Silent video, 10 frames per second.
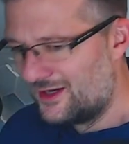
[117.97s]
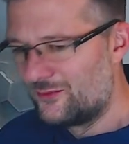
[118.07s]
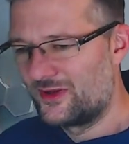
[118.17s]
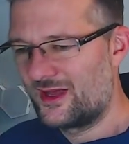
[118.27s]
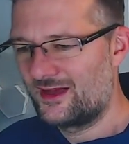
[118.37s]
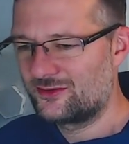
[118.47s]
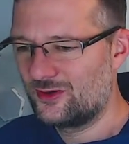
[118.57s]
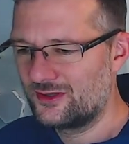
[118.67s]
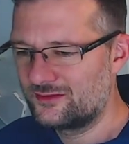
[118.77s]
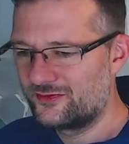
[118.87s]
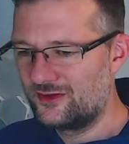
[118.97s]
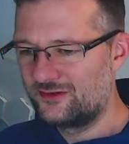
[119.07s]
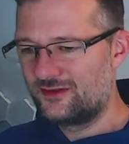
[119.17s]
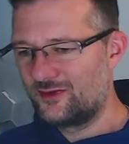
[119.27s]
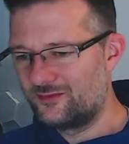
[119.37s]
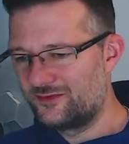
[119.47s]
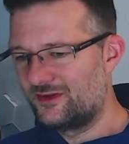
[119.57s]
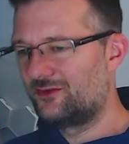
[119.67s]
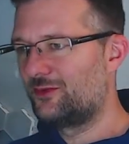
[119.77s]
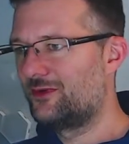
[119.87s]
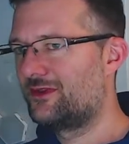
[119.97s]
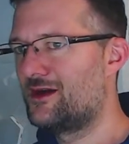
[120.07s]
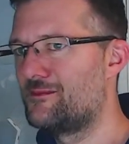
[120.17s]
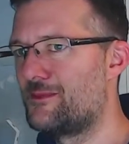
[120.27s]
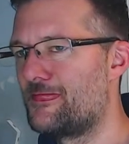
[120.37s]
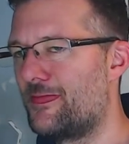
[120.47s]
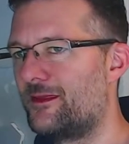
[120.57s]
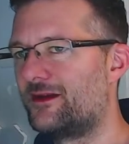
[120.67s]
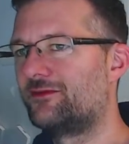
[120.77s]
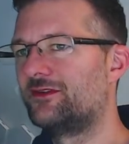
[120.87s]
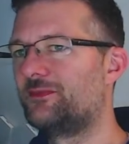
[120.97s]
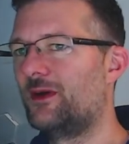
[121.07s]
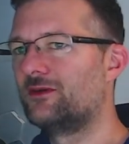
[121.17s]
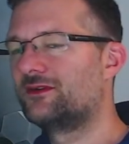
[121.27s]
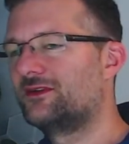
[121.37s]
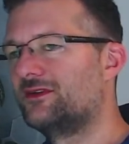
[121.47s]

But yeah, it's quite a confusing web series with the different spokes.